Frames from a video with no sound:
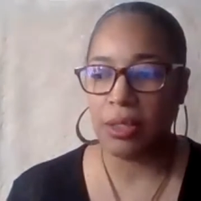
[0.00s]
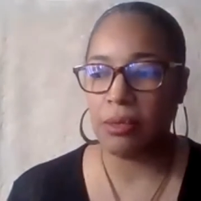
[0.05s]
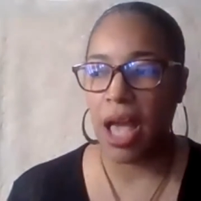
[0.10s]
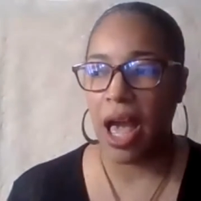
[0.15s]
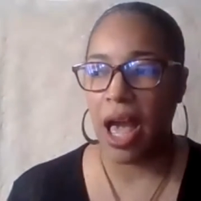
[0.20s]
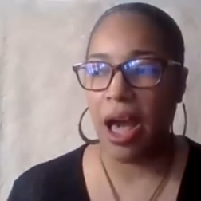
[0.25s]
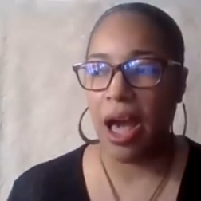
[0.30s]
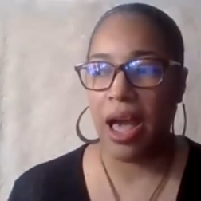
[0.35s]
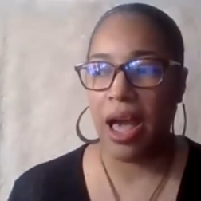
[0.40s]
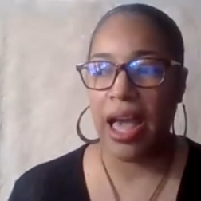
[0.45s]

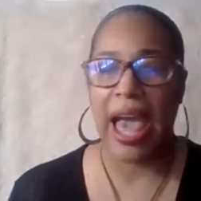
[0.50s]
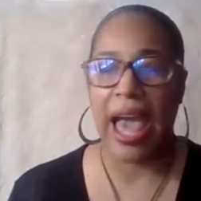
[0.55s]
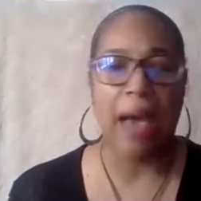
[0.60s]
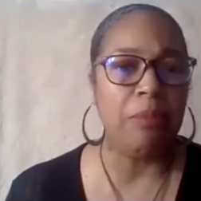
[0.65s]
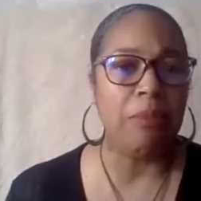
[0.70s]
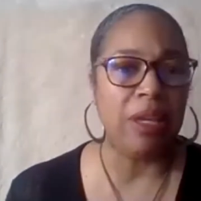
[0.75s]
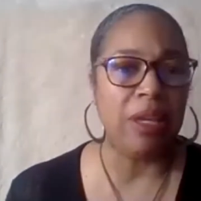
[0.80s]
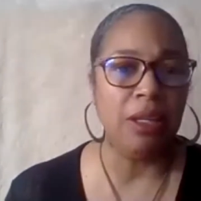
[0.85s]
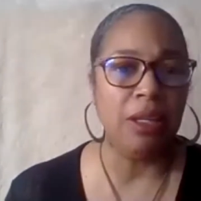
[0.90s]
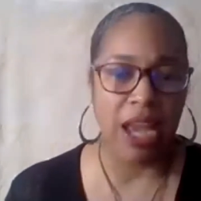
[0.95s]

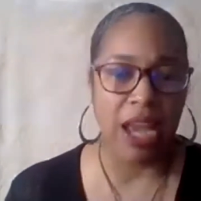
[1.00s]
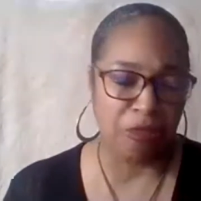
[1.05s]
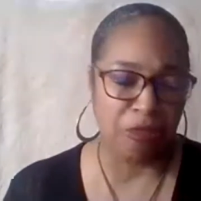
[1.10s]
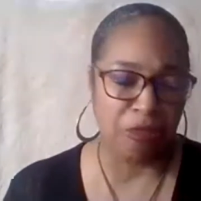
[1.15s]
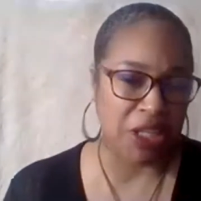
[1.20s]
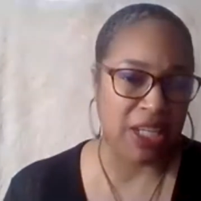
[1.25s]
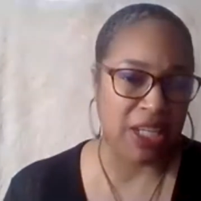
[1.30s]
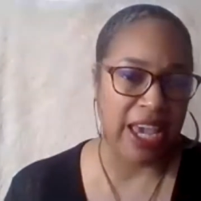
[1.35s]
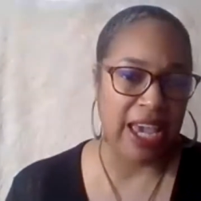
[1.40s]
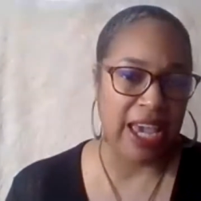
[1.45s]
habit every
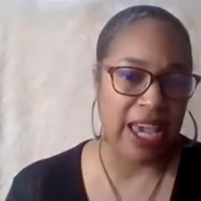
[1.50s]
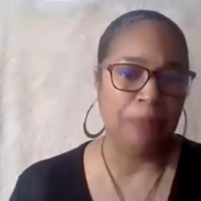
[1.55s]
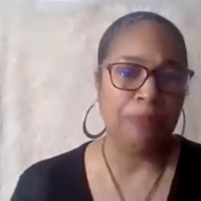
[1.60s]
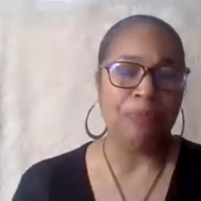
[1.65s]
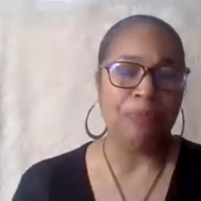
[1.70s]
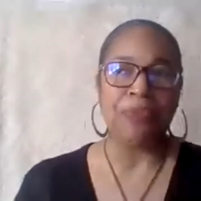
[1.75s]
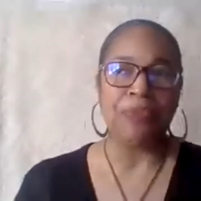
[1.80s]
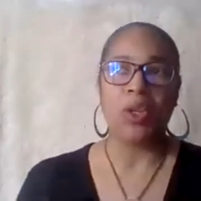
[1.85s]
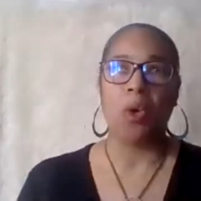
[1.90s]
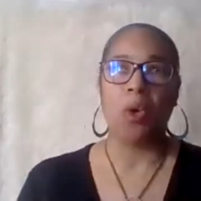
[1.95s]
day,
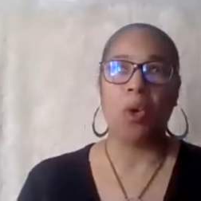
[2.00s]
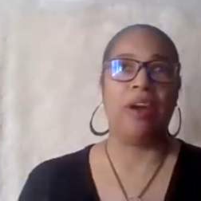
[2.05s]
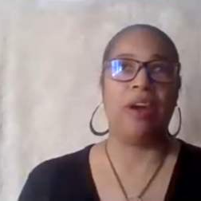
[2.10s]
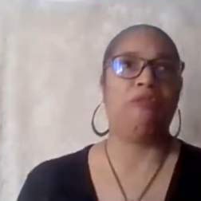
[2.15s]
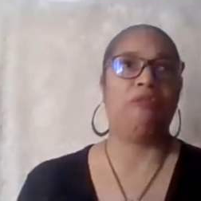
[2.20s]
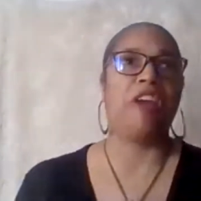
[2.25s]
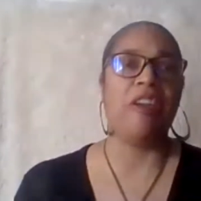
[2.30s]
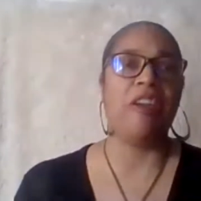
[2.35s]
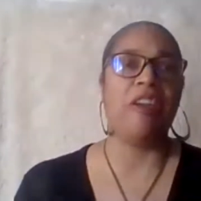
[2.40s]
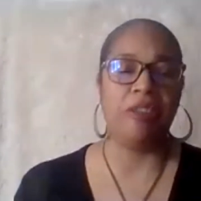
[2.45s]
or
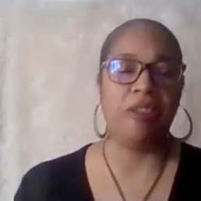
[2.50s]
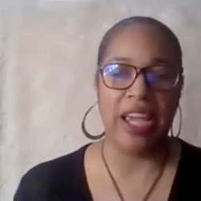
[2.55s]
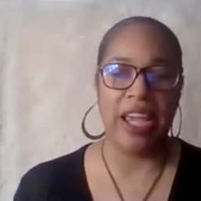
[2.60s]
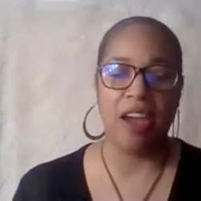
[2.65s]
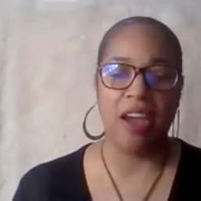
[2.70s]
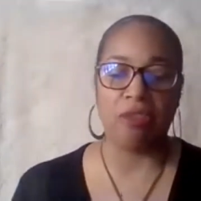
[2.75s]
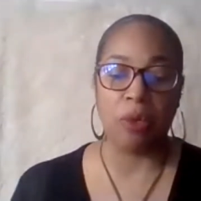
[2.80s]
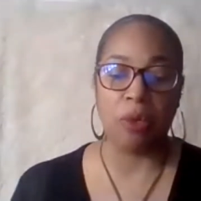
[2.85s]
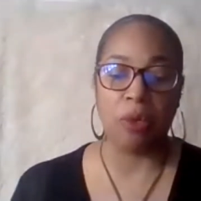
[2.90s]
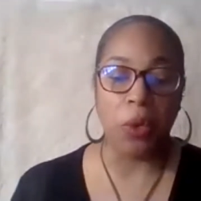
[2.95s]
every other day,
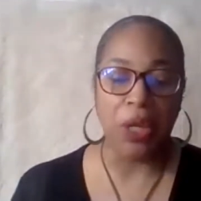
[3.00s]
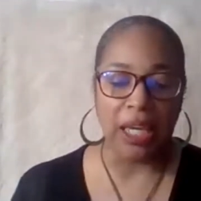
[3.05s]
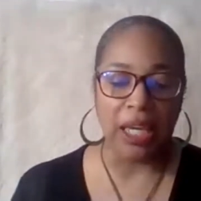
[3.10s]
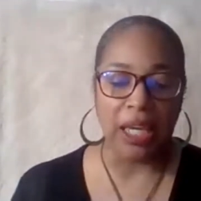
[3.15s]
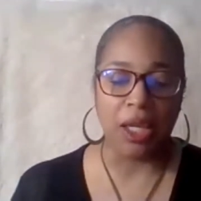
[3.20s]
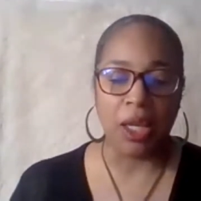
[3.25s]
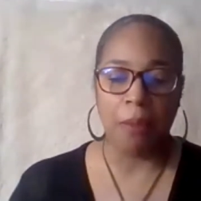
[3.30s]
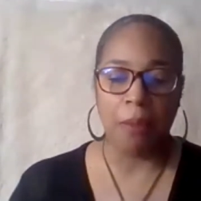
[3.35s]
every week,